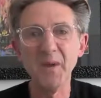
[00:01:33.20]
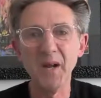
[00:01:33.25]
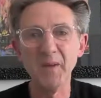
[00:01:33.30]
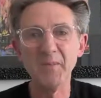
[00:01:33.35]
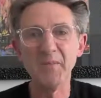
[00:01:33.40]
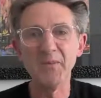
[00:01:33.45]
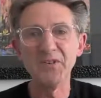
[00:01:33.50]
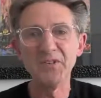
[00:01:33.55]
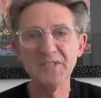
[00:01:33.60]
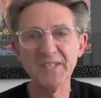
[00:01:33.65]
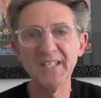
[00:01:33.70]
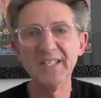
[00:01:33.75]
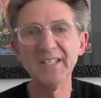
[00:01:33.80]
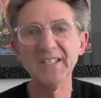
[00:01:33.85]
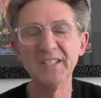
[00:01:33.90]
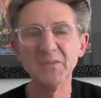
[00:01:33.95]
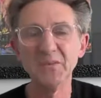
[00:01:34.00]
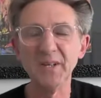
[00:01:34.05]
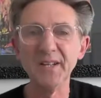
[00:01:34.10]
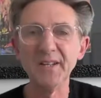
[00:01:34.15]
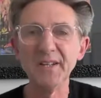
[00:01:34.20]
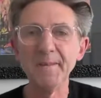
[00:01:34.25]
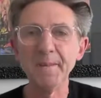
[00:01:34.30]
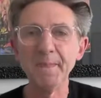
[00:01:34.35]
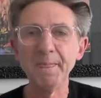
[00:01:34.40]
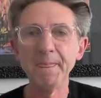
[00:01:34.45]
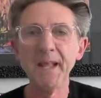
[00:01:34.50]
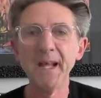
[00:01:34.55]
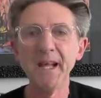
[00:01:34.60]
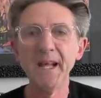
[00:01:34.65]
proceeded with.
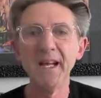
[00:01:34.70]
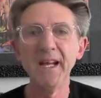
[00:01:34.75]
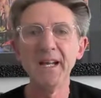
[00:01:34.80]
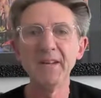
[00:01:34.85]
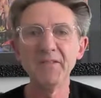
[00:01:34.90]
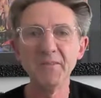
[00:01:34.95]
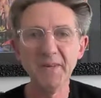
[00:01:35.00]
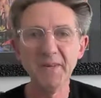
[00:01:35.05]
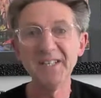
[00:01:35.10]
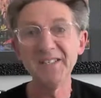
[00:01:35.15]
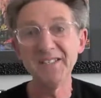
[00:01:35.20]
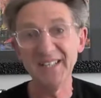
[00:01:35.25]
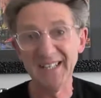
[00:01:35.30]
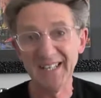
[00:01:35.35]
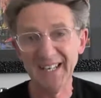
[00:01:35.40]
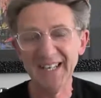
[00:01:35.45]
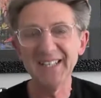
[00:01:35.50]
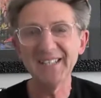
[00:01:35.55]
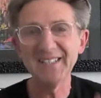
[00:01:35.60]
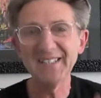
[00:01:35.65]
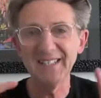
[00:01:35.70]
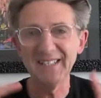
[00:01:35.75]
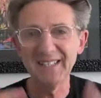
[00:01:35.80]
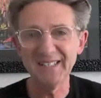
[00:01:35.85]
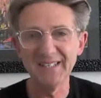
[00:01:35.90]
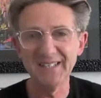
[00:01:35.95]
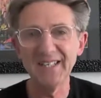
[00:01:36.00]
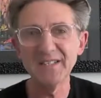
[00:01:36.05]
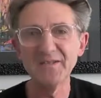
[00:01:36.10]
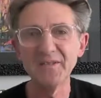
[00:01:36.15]
It remains the case, he
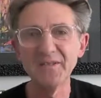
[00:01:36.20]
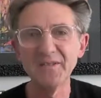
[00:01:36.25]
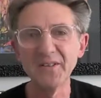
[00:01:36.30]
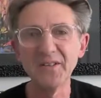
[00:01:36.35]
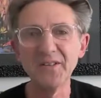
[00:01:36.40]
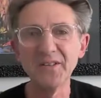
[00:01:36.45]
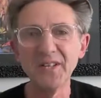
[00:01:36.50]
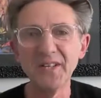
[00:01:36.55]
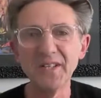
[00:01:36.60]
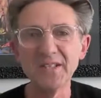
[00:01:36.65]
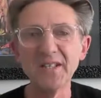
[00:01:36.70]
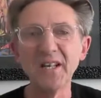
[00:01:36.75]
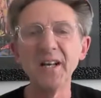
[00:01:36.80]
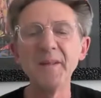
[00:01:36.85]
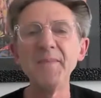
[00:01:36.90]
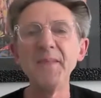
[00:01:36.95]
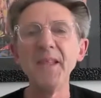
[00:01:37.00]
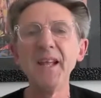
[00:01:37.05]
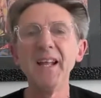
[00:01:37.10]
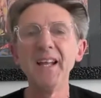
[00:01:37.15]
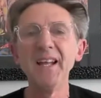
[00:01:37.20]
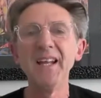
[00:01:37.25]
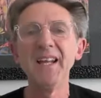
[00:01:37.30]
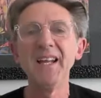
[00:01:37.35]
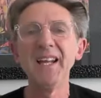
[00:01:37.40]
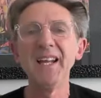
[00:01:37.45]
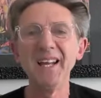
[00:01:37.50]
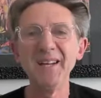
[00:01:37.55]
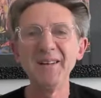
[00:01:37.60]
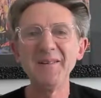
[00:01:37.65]
says for the third time,
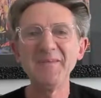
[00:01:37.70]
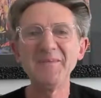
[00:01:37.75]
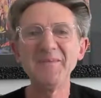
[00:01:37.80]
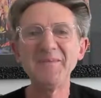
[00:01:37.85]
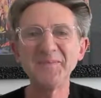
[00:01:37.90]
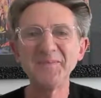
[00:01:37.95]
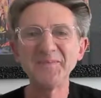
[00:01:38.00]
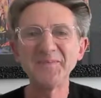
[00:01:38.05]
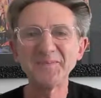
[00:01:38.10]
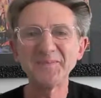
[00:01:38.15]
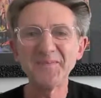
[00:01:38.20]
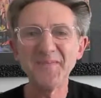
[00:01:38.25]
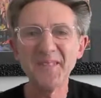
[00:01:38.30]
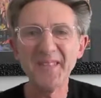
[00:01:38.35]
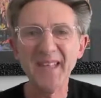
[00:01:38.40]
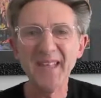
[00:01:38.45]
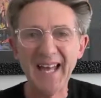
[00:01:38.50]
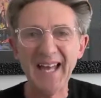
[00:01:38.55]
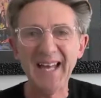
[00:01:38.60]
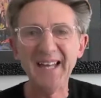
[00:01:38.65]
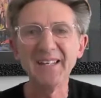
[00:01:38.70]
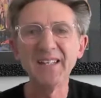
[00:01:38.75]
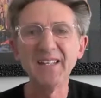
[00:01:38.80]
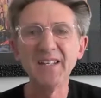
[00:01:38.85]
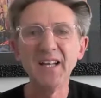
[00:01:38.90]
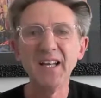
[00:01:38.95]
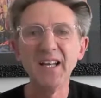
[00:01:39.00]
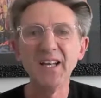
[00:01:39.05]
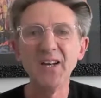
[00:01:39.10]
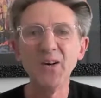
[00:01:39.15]
that
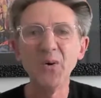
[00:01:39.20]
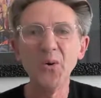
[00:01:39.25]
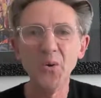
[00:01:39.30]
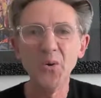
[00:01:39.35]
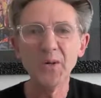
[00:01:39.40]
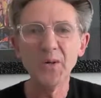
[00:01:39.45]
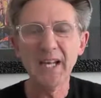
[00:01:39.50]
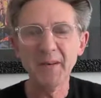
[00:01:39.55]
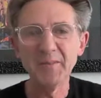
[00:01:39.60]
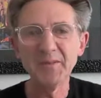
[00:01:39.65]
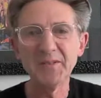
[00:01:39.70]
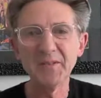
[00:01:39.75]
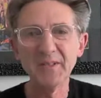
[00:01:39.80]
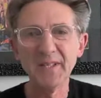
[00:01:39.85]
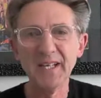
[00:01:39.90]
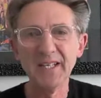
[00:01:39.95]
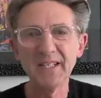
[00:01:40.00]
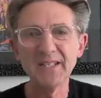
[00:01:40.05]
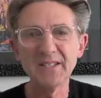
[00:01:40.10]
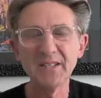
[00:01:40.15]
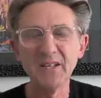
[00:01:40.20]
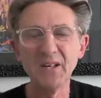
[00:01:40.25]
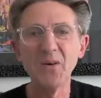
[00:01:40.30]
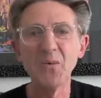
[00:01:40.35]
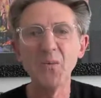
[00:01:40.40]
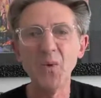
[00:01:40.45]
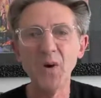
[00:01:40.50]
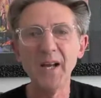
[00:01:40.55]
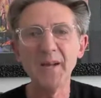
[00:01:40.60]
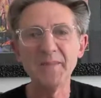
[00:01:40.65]
all capital gains are
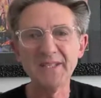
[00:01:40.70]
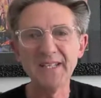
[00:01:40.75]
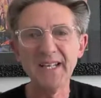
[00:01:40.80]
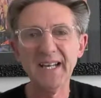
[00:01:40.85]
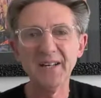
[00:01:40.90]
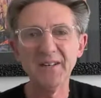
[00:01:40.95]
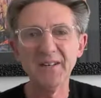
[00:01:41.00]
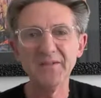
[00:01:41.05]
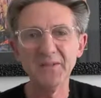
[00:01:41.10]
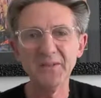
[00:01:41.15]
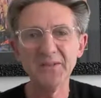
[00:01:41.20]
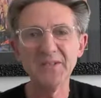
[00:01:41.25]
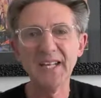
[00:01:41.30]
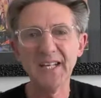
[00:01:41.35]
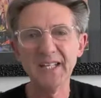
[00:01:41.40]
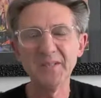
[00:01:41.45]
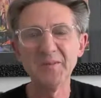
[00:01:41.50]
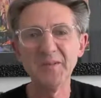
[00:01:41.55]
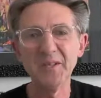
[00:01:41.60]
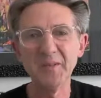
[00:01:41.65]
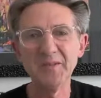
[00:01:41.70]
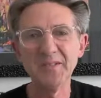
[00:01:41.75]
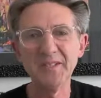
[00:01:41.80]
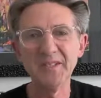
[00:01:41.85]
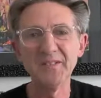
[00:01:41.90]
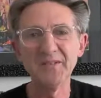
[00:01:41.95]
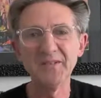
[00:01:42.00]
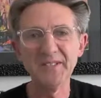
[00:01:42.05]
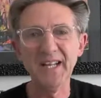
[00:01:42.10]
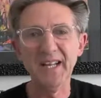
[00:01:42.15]
wiped out for tax
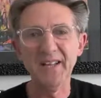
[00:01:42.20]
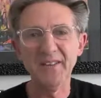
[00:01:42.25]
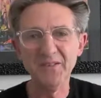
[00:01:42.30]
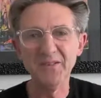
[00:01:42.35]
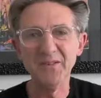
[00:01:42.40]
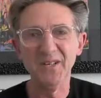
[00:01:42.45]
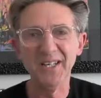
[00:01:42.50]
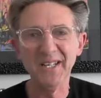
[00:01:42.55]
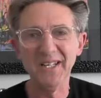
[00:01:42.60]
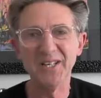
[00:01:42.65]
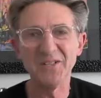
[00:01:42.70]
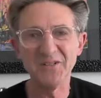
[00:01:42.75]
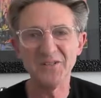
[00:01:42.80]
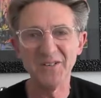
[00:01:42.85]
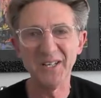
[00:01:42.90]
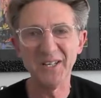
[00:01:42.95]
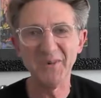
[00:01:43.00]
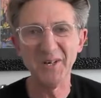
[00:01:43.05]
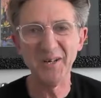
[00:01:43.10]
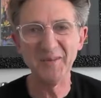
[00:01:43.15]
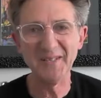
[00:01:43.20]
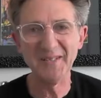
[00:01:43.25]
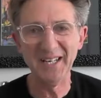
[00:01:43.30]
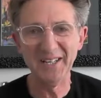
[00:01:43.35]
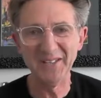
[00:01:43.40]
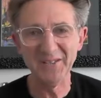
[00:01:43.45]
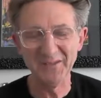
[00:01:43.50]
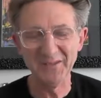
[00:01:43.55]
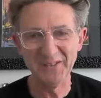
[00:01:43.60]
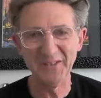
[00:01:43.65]
purposes on death, not literally wiped
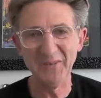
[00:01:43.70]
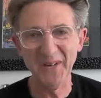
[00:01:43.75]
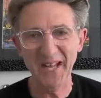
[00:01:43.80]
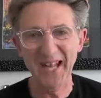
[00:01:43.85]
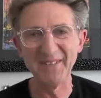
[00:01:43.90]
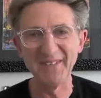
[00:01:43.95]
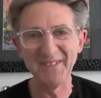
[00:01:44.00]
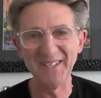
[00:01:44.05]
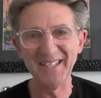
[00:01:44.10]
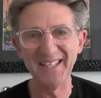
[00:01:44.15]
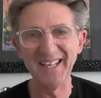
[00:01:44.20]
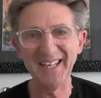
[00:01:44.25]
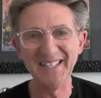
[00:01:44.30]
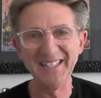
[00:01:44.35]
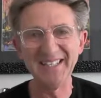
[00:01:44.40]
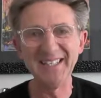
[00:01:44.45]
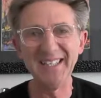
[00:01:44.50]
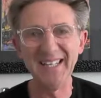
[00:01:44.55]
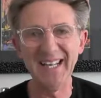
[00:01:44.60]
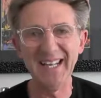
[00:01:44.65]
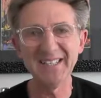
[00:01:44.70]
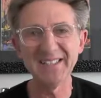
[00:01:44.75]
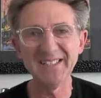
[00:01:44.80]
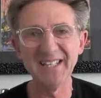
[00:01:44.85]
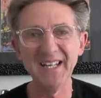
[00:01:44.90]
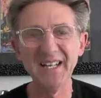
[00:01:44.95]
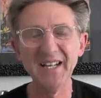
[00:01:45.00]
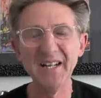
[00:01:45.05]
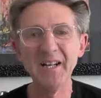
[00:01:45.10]
out. You still have the gain in the asset,